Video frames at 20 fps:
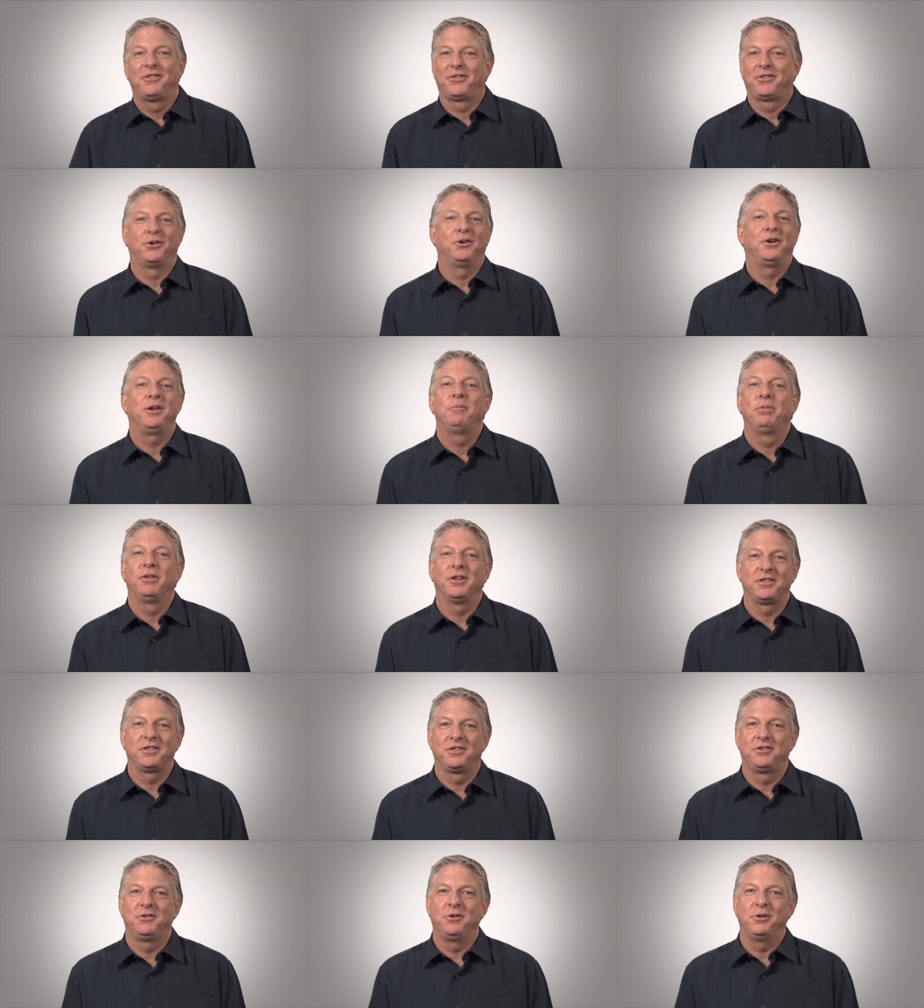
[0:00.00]
30
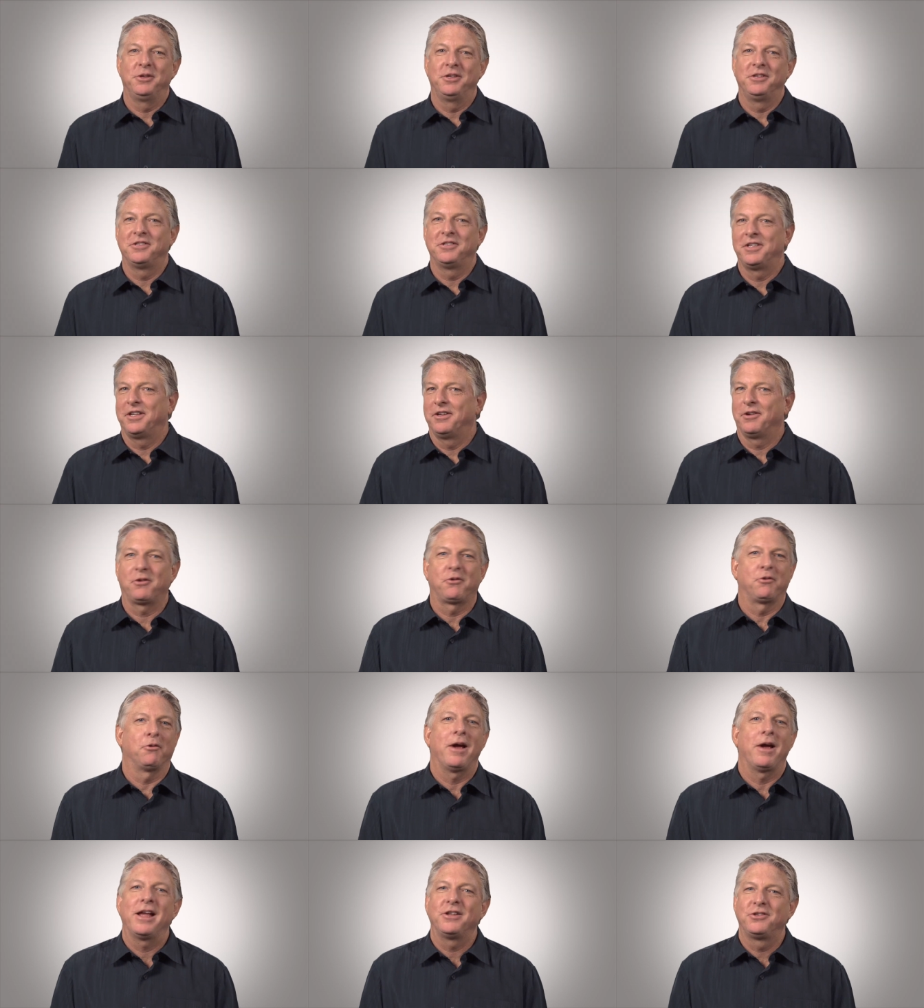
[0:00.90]
plus students in a
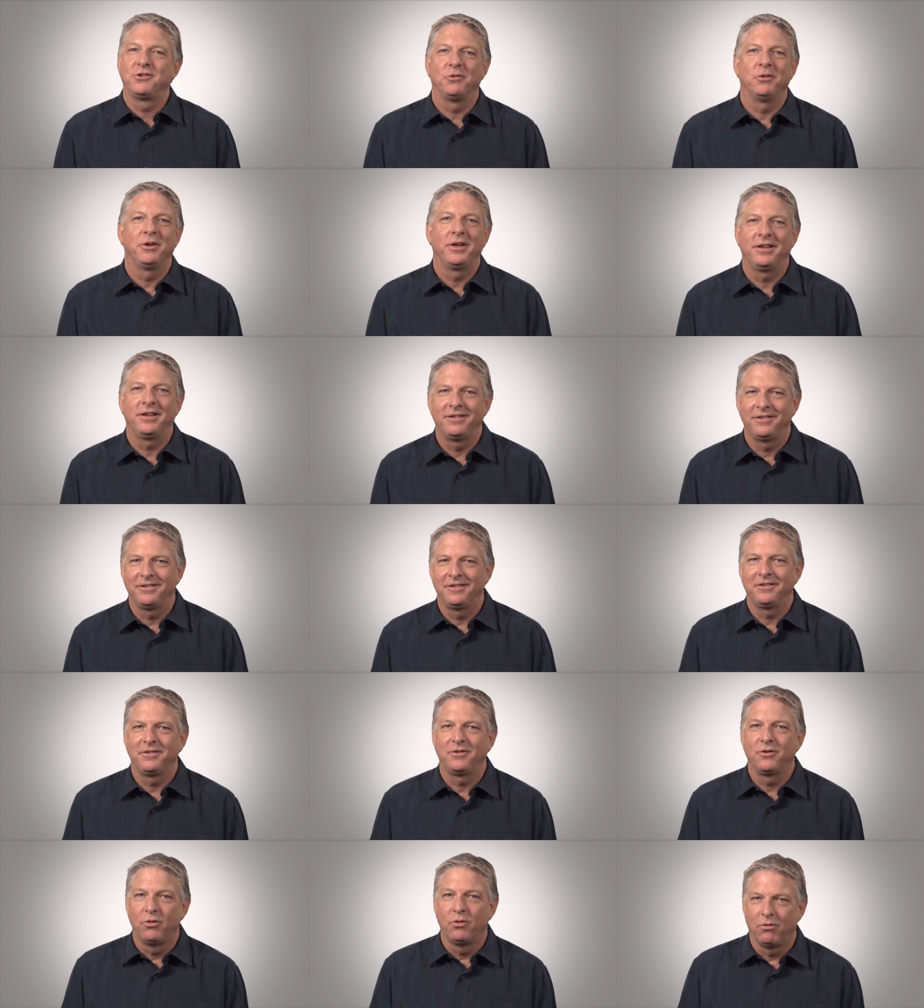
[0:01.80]
graduate
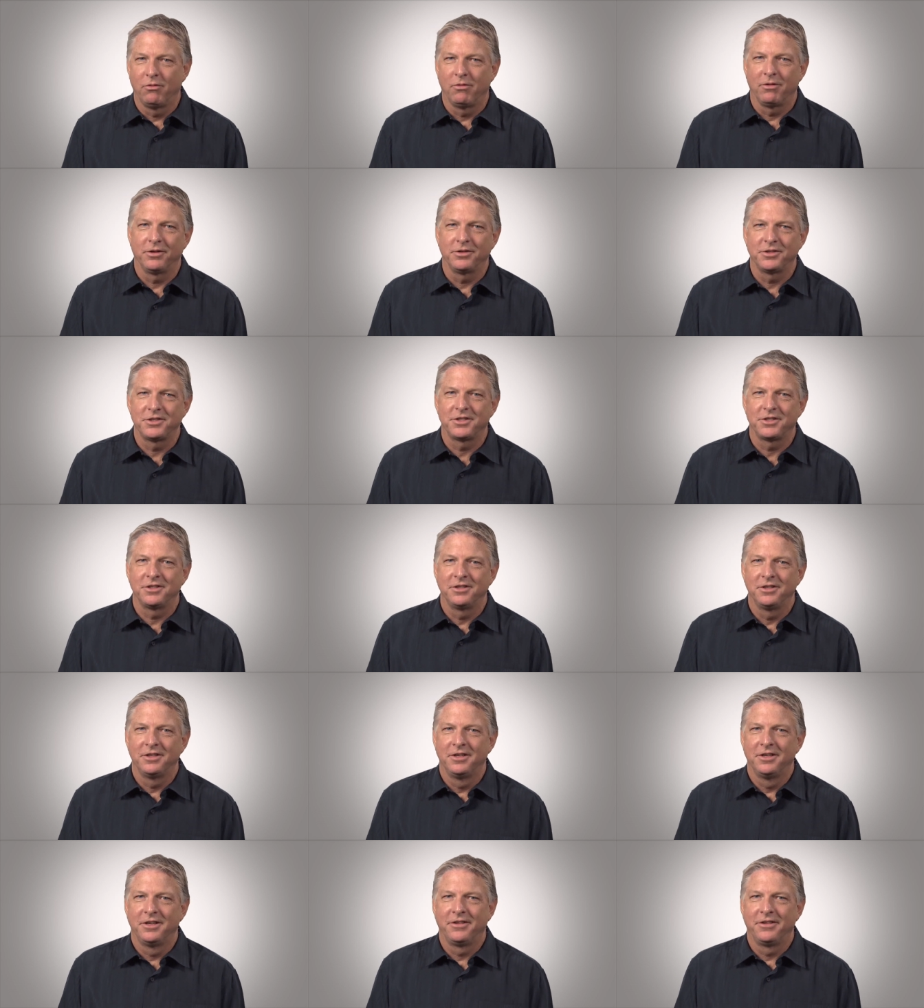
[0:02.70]
course,